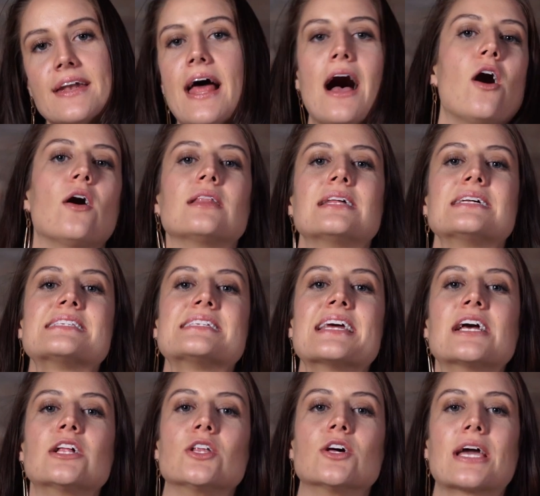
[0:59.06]
Now, let's
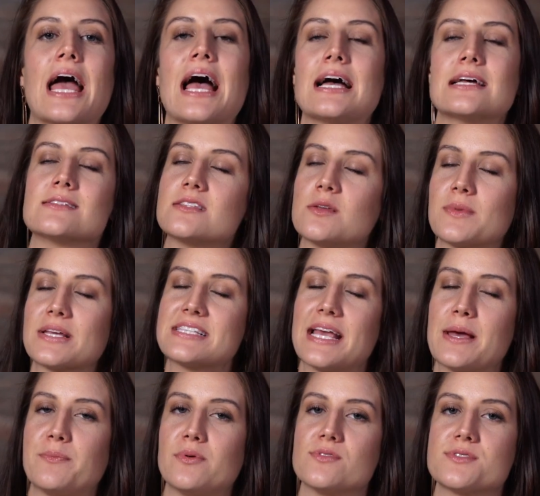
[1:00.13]
take a look at some
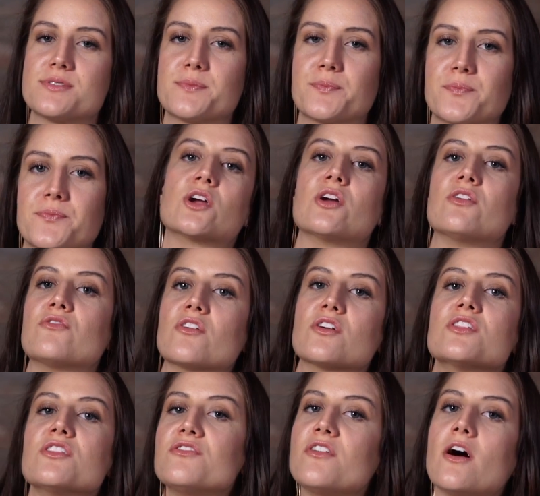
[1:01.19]
examples.
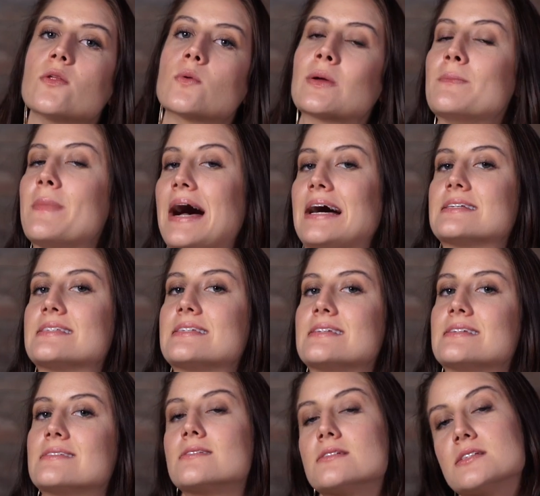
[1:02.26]
Convert the following
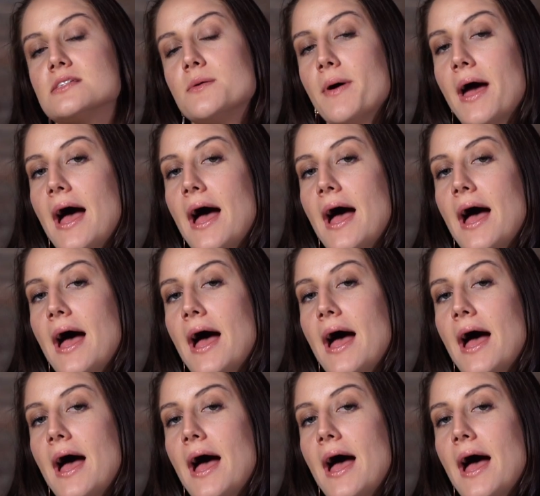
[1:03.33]
masses to